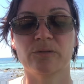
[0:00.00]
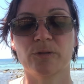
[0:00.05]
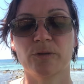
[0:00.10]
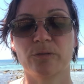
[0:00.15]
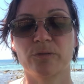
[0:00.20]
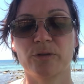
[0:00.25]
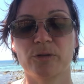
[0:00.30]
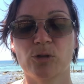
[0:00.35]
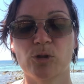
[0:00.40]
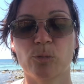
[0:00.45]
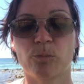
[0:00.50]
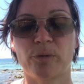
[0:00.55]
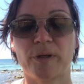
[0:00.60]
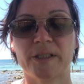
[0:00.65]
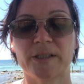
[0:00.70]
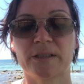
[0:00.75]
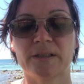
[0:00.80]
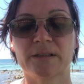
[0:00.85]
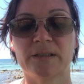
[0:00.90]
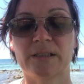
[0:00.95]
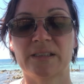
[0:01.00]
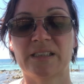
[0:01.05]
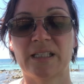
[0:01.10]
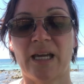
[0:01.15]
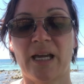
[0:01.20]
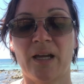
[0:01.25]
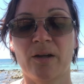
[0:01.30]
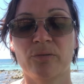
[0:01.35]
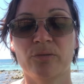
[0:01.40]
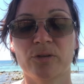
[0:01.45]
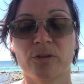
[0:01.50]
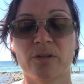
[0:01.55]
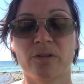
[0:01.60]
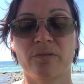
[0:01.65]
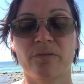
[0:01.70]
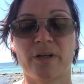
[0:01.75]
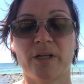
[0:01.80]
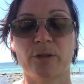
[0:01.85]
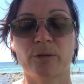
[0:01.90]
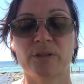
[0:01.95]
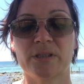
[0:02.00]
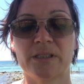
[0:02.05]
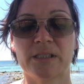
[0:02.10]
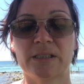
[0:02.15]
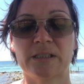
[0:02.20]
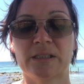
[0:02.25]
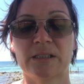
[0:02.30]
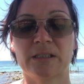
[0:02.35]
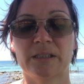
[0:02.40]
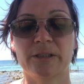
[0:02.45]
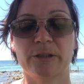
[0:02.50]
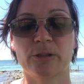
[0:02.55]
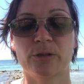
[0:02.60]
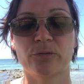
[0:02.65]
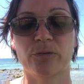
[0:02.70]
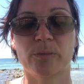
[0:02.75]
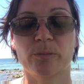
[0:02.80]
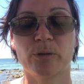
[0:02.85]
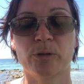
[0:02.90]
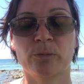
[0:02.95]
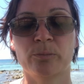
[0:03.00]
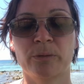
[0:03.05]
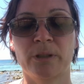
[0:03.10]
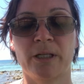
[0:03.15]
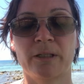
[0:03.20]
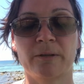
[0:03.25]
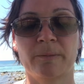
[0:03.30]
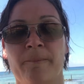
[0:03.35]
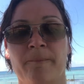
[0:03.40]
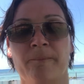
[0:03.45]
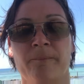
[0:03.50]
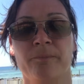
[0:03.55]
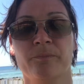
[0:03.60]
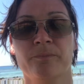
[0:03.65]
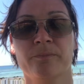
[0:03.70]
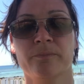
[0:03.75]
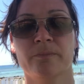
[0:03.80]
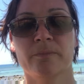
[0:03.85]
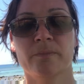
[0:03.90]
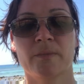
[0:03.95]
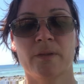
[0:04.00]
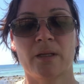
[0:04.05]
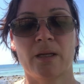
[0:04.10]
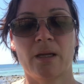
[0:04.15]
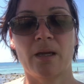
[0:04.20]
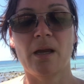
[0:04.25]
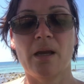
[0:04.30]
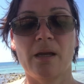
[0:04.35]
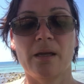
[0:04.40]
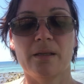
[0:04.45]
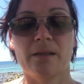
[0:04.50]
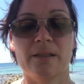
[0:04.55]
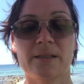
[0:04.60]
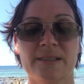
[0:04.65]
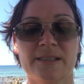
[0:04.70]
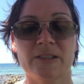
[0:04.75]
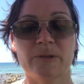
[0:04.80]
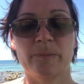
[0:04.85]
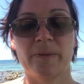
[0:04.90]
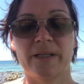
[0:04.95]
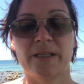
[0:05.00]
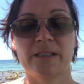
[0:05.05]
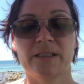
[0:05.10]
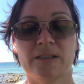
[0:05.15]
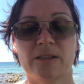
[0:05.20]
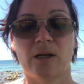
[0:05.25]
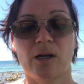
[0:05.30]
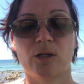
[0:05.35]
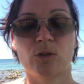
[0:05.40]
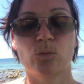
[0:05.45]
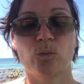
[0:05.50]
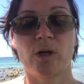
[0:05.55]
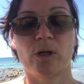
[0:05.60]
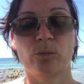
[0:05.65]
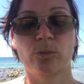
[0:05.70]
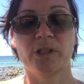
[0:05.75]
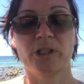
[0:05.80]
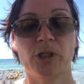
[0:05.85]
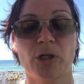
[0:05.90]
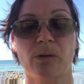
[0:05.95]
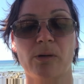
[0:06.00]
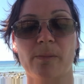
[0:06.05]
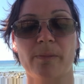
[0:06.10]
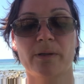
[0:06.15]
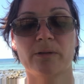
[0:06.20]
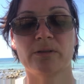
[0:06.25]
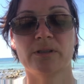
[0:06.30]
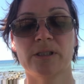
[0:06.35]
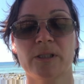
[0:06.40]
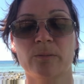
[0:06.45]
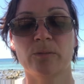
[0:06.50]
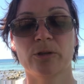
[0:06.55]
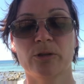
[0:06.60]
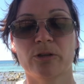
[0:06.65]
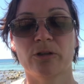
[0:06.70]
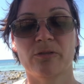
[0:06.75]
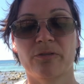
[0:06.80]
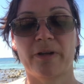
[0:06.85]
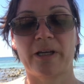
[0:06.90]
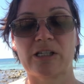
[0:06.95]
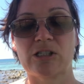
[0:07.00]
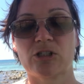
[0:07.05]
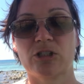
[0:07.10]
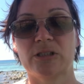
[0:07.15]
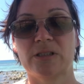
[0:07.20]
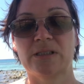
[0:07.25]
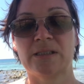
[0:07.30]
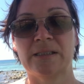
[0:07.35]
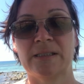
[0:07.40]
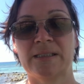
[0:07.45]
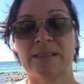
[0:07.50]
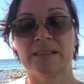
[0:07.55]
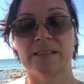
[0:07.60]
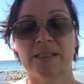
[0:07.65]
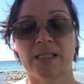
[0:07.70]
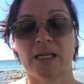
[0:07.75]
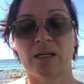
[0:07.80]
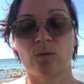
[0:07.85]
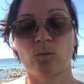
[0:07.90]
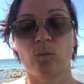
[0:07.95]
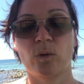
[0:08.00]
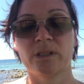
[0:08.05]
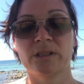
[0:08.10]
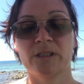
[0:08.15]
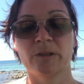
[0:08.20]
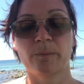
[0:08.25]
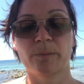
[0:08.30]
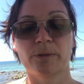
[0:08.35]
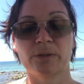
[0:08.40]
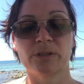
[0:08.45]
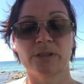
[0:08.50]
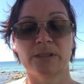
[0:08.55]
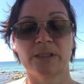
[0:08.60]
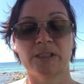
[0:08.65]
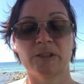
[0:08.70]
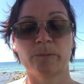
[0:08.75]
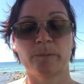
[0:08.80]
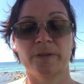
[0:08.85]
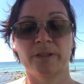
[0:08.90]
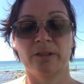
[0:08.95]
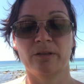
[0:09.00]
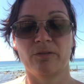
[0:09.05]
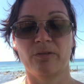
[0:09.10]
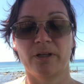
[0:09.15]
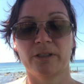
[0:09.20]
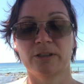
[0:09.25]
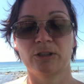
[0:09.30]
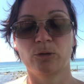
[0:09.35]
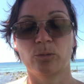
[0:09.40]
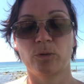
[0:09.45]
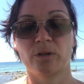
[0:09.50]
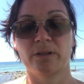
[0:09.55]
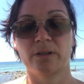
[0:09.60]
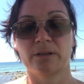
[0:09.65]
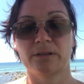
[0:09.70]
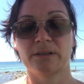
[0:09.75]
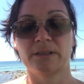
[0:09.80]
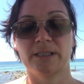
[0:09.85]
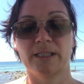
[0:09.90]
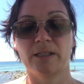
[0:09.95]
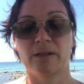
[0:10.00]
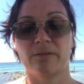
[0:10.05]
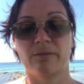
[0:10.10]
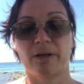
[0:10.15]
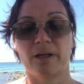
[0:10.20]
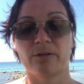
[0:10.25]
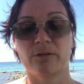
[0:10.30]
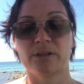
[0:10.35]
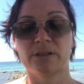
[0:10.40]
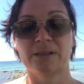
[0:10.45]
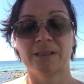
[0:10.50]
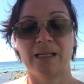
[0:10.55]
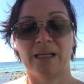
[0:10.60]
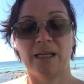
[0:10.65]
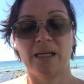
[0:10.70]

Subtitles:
for future pregnancies after the virus has cleared from her blood. This is based on what we know about similar infections, is that once a person has been infected with Zika virus,